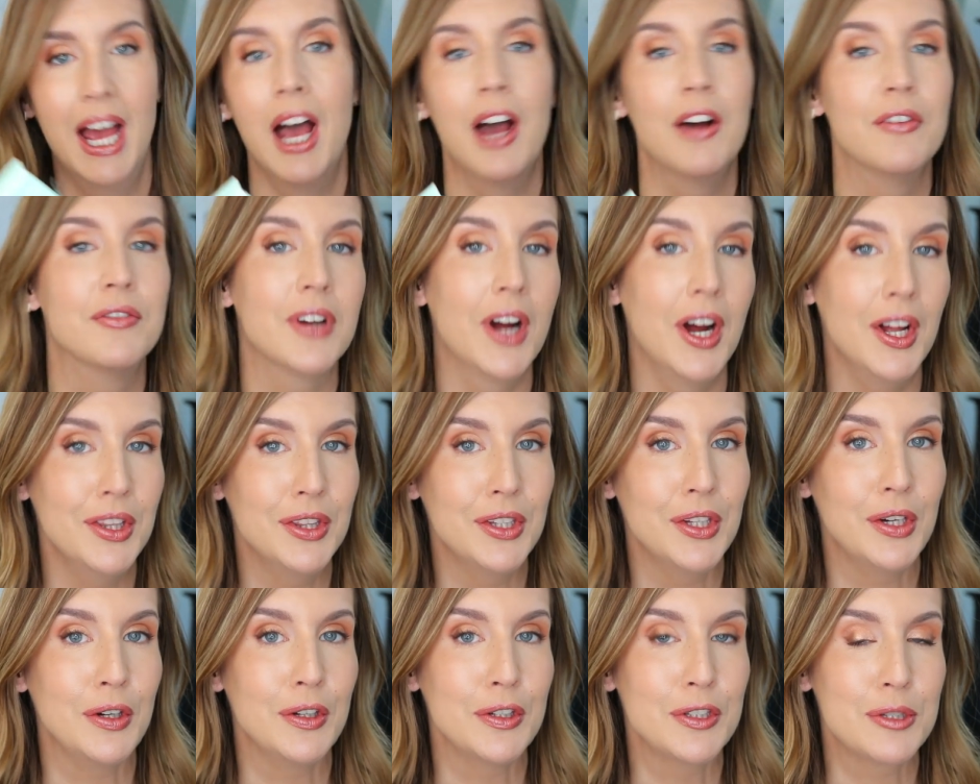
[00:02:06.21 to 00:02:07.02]
I've gotten
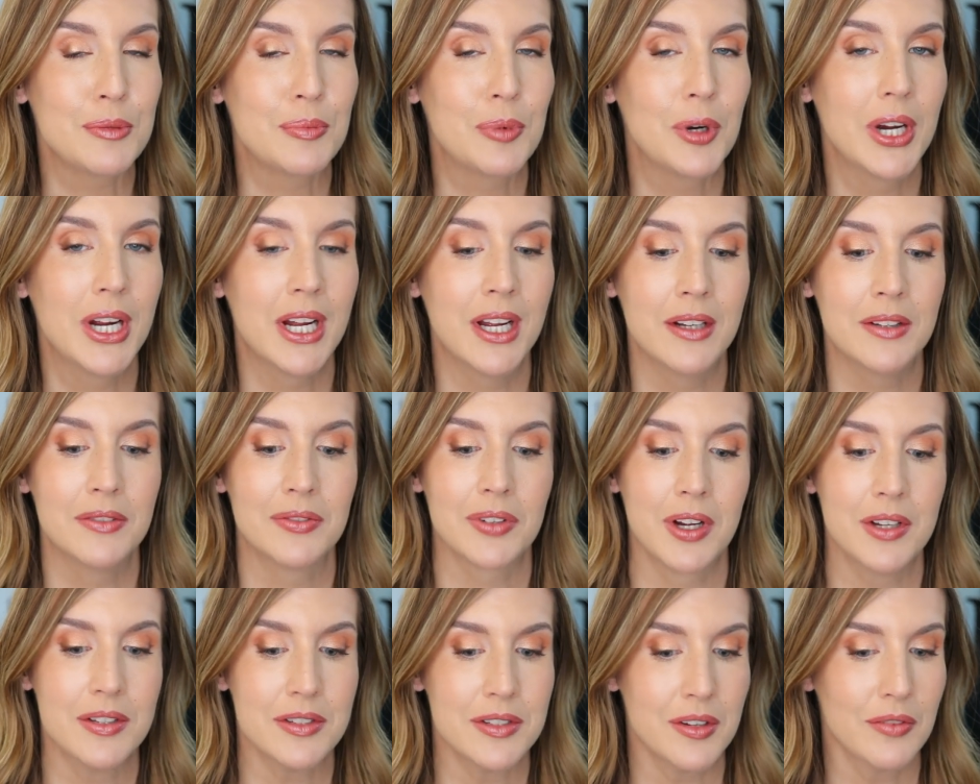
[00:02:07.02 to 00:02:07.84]
the Ulta brand.
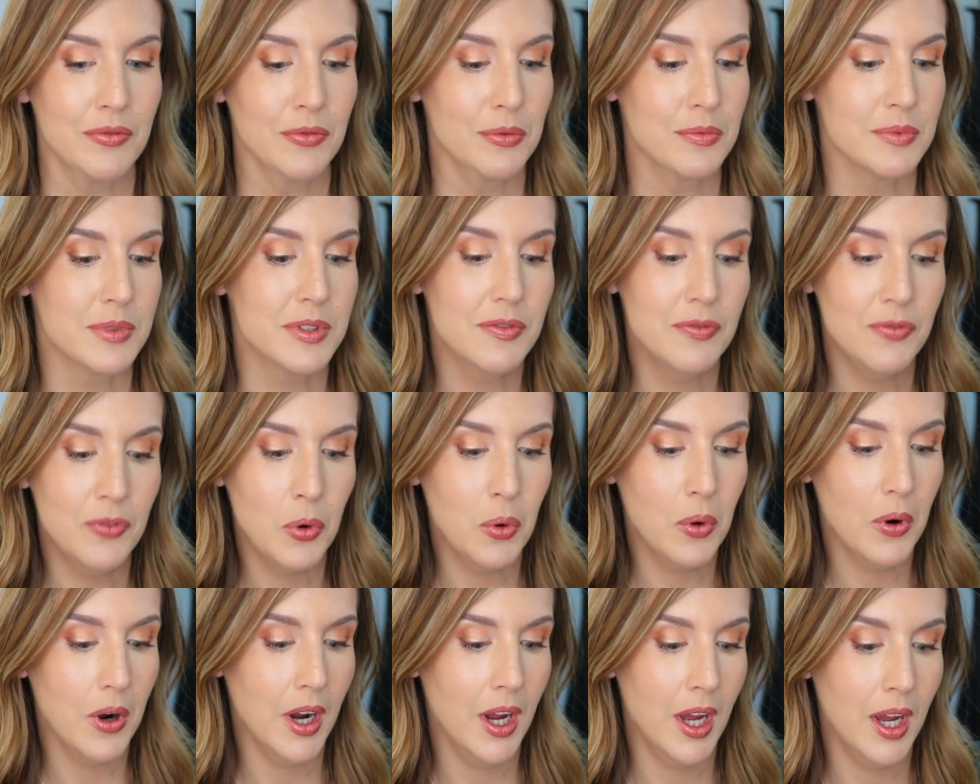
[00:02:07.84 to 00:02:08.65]
I've gotten some from
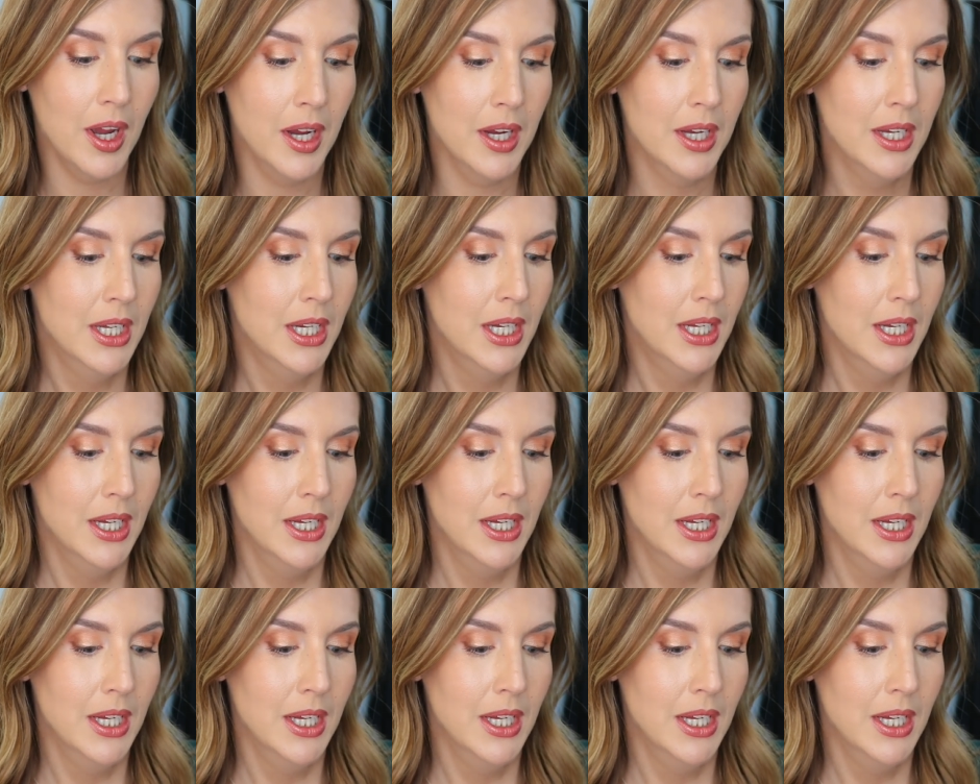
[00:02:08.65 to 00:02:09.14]
Sephora.